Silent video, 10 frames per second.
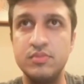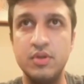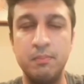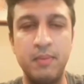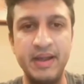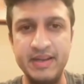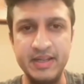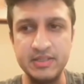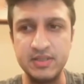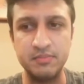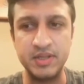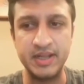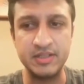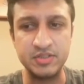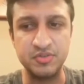your mind needs
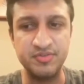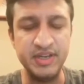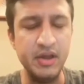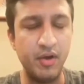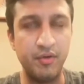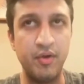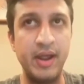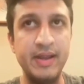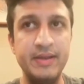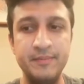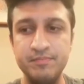something else to feed on, right?